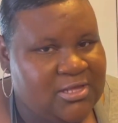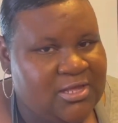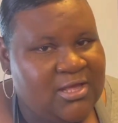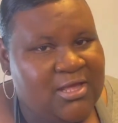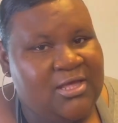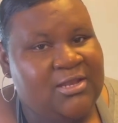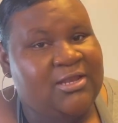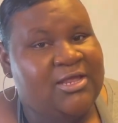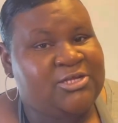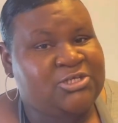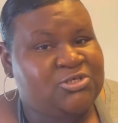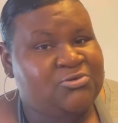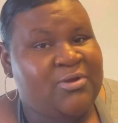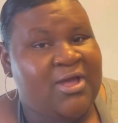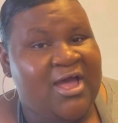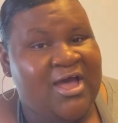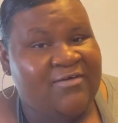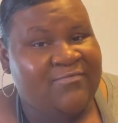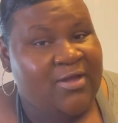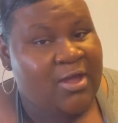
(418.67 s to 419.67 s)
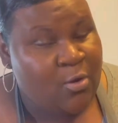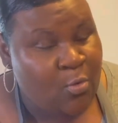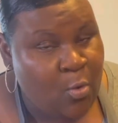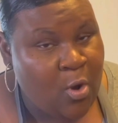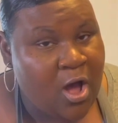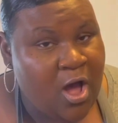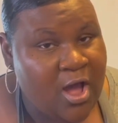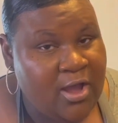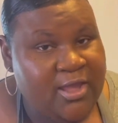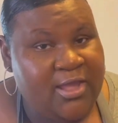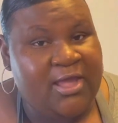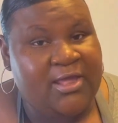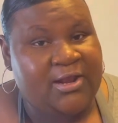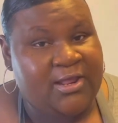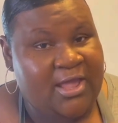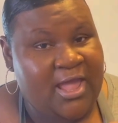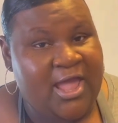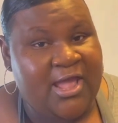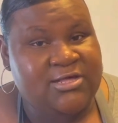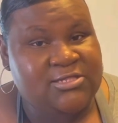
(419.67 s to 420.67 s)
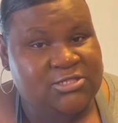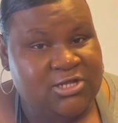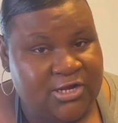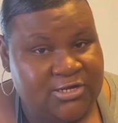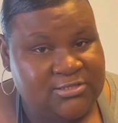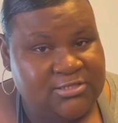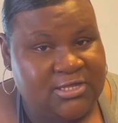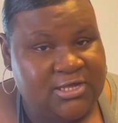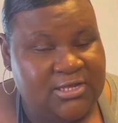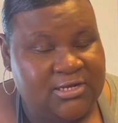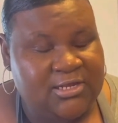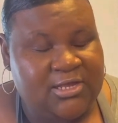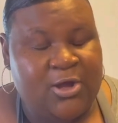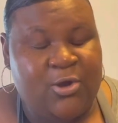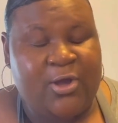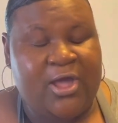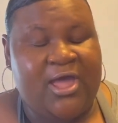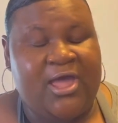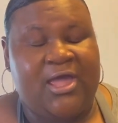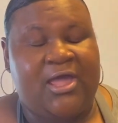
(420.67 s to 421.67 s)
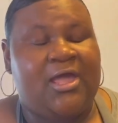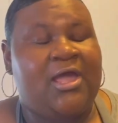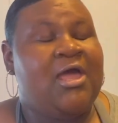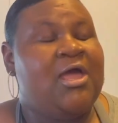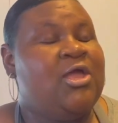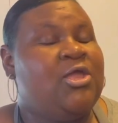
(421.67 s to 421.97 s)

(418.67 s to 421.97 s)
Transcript: unless you have a wok in a cast iron skillet, okay?